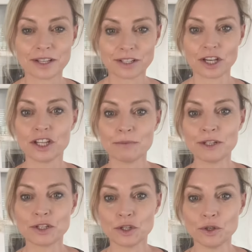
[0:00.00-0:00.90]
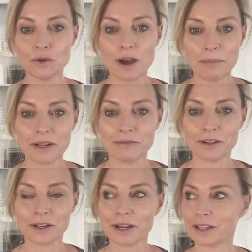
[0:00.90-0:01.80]
turn them into a bit of
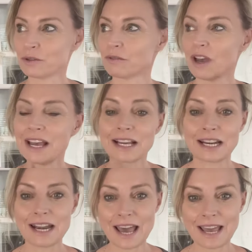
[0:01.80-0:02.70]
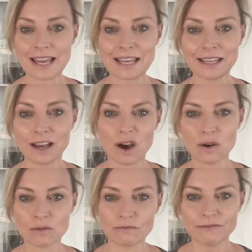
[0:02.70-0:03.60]
a sort of clay
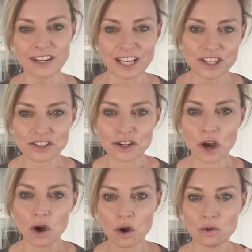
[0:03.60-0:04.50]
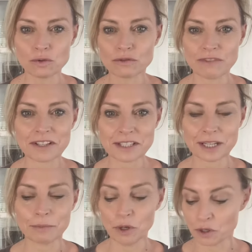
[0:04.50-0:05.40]
finish, old
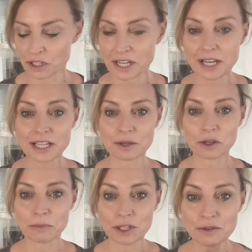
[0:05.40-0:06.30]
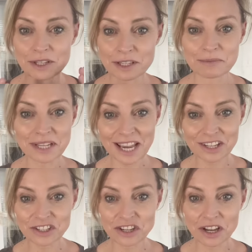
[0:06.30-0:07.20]
rustic pot. So I'm going to be using some
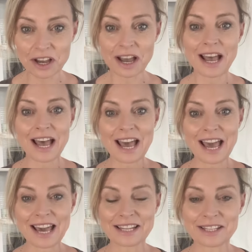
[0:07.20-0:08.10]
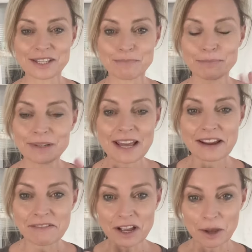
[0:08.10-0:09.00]
texture and
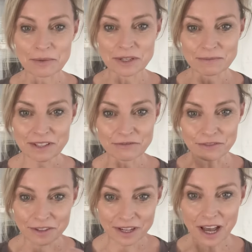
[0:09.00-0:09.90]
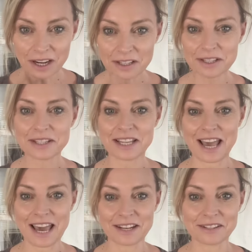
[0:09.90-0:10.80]
layering up some different colours,
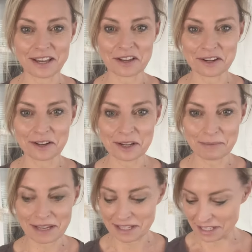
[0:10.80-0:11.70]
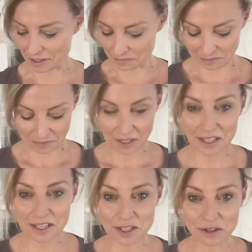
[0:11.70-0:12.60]
and they're going to look amazing.
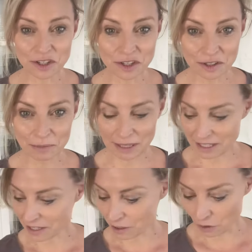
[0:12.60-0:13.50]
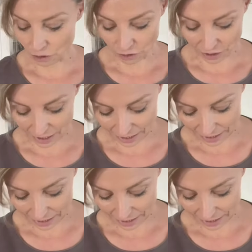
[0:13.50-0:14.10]
So I'll show you the pieces I've got.